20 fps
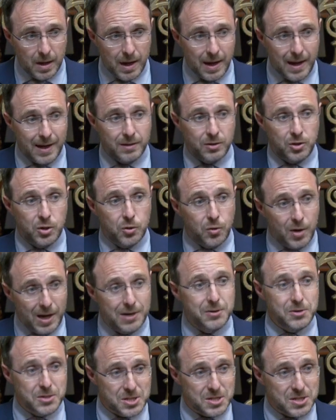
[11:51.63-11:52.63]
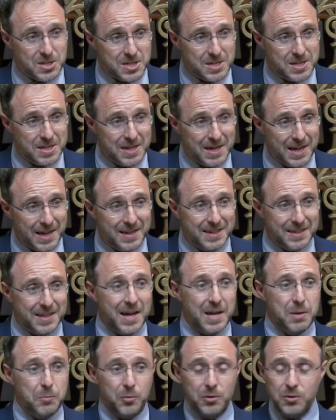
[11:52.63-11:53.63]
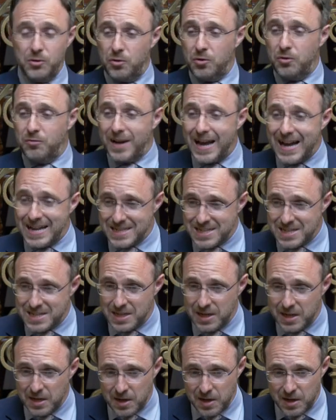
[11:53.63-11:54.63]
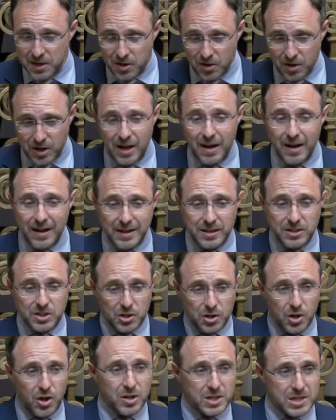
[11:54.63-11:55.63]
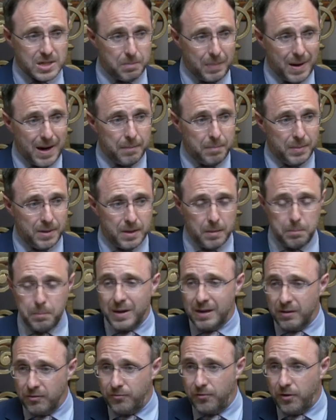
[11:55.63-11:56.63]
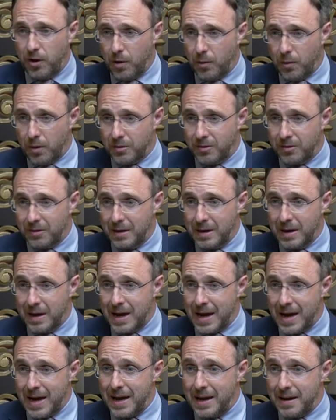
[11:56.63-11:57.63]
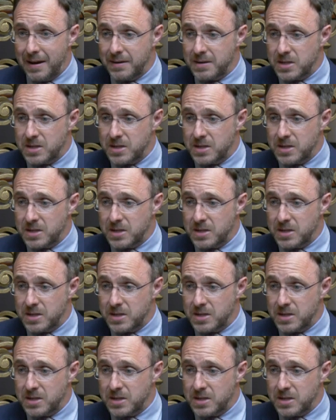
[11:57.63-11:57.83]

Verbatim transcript: and two houses at a time when you have asked your colleagues across the department to bring forward uh,